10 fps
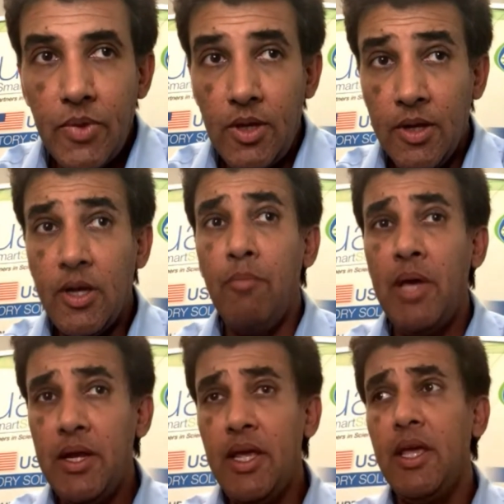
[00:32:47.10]

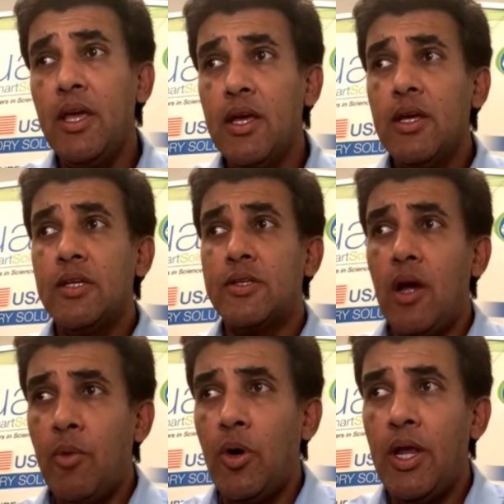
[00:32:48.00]
committee
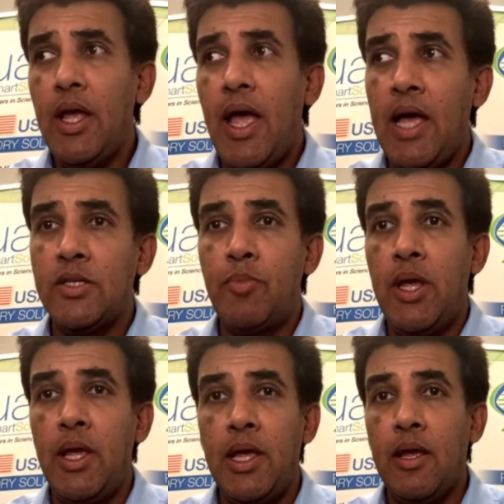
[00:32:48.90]
summary as
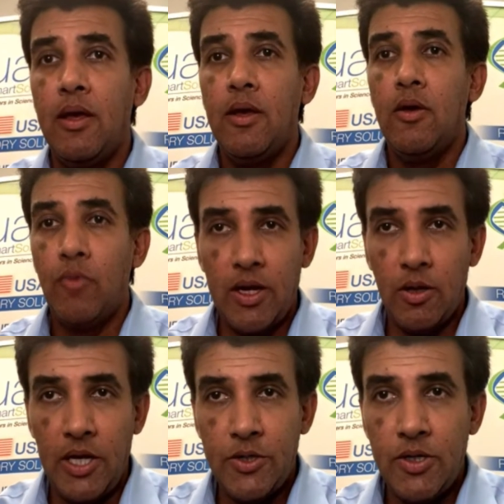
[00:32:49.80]
being
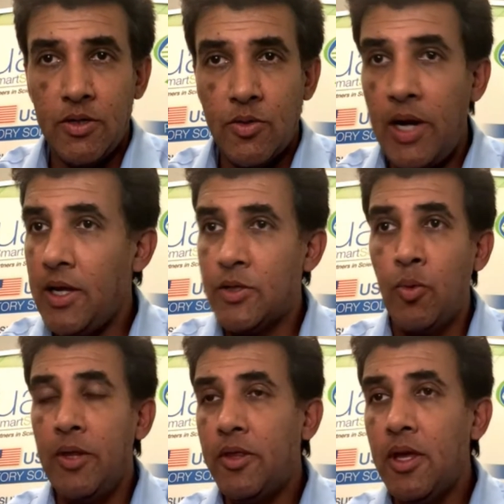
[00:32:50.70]
regulations, right? It's
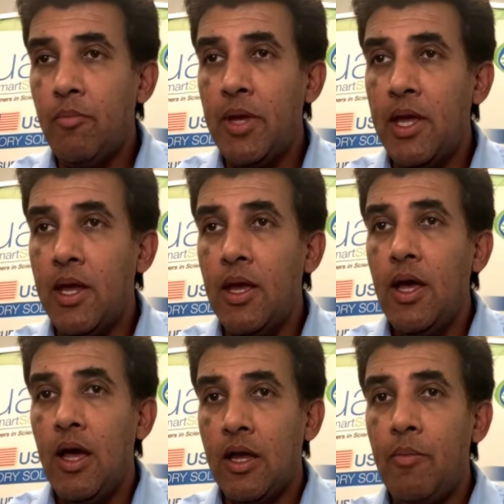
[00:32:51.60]
one thing being
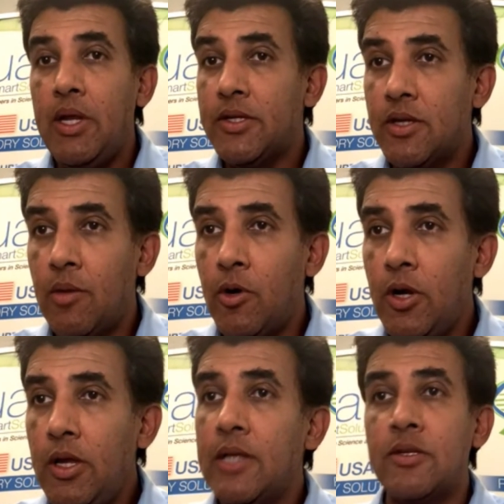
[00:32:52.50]
a committee
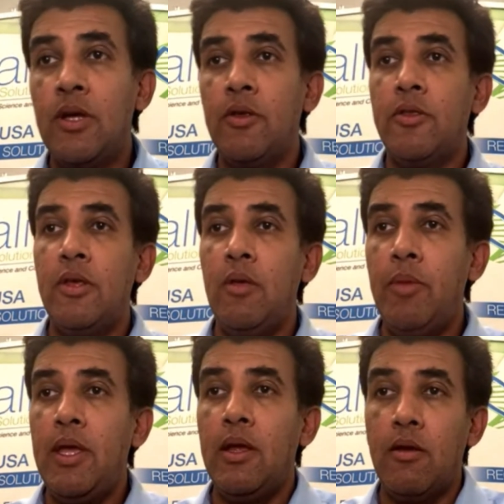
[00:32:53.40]
summary. It's another thing
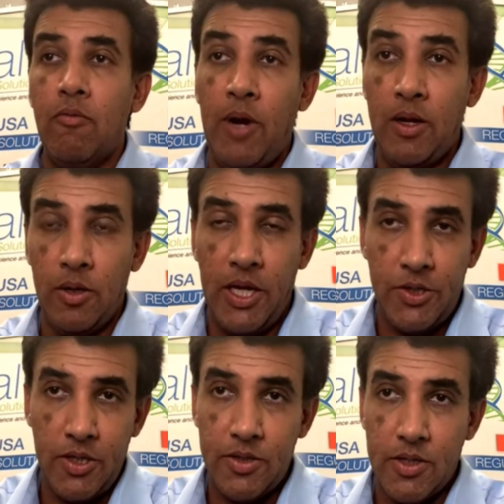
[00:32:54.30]
being
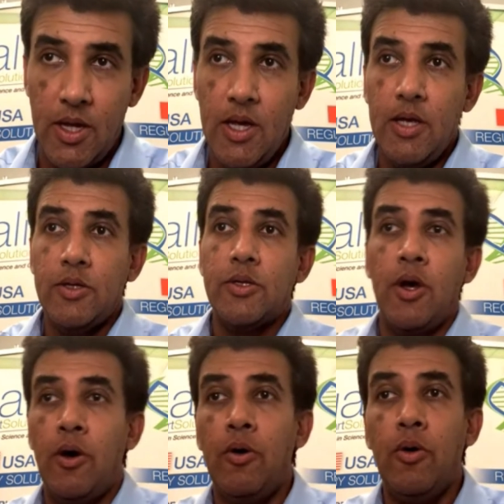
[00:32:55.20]
regulations.
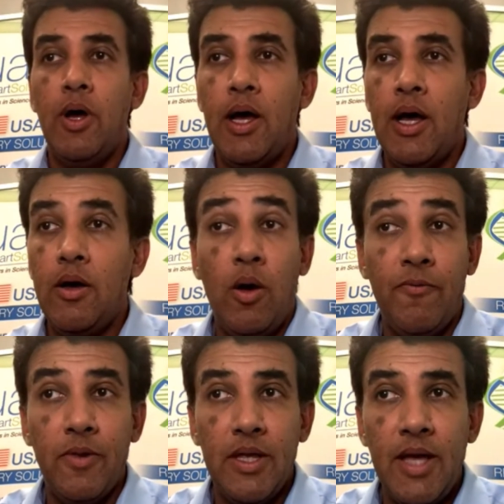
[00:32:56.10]
So
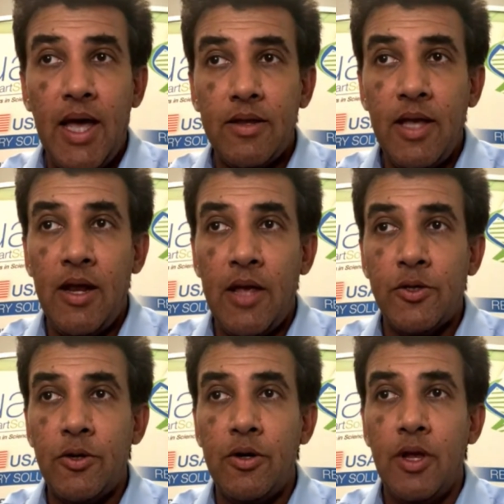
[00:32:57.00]
hopefully that
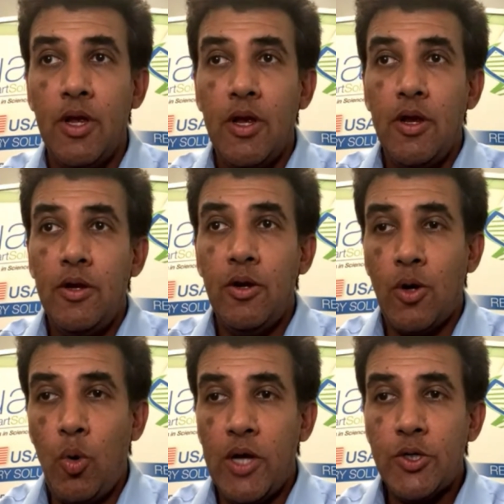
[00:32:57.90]
answered your
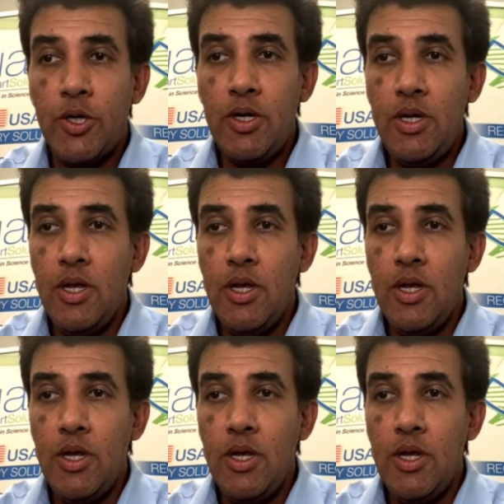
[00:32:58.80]
question.